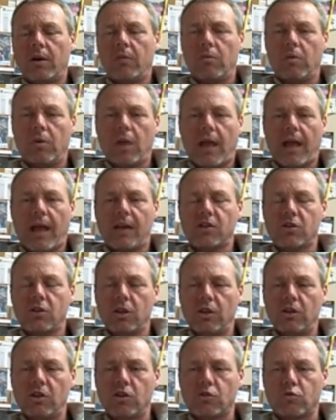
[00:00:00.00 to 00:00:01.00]
it will
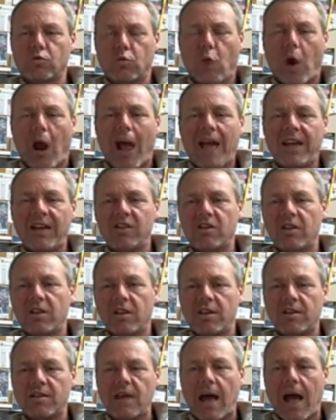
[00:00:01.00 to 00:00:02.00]
actually just rise to
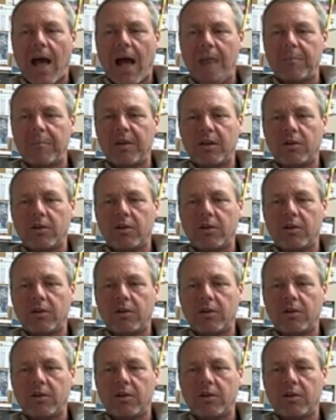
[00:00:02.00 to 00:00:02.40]
the top